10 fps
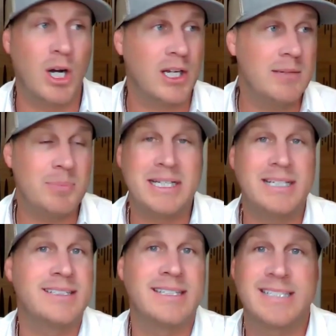the market,
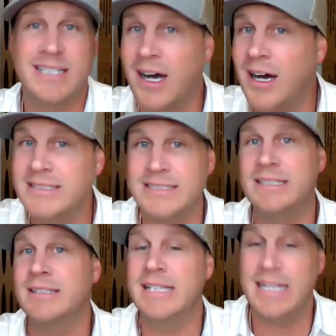because it is
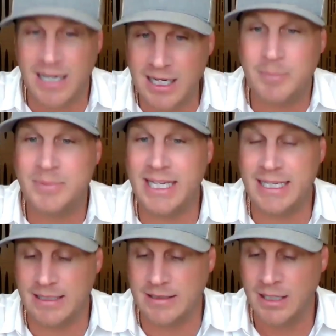constantly
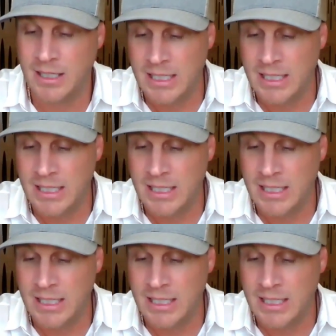updated.